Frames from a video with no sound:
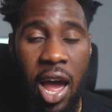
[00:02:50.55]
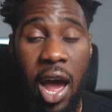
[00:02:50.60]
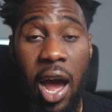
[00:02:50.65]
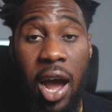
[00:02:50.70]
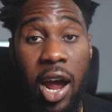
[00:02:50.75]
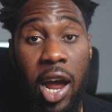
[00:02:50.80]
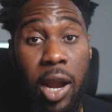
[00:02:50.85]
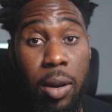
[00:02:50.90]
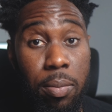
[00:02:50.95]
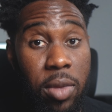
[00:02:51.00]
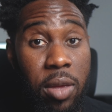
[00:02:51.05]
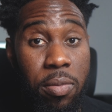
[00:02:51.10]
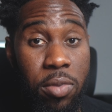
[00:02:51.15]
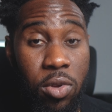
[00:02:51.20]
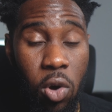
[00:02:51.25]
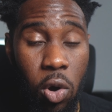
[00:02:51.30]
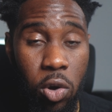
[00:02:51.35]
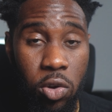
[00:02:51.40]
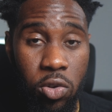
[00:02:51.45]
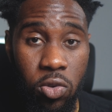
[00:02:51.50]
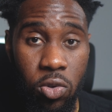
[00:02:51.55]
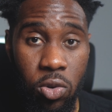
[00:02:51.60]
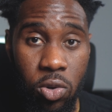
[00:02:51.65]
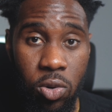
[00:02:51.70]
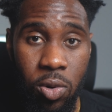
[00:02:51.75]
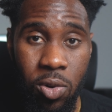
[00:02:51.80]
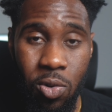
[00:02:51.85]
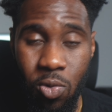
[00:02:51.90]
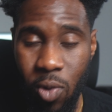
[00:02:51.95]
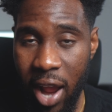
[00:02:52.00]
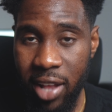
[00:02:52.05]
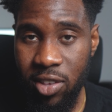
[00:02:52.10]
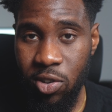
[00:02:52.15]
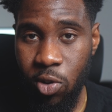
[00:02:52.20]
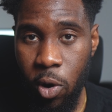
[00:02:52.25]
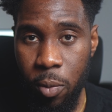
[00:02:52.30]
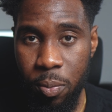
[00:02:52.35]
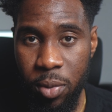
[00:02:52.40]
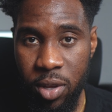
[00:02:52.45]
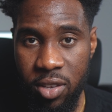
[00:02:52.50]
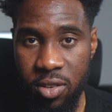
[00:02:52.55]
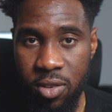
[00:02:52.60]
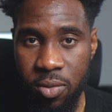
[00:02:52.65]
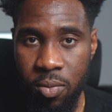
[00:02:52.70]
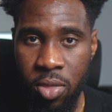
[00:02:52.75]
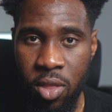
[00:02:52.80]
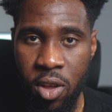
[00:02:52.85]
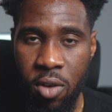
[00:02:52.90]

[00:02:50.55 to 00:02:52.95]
and can maybe also write copies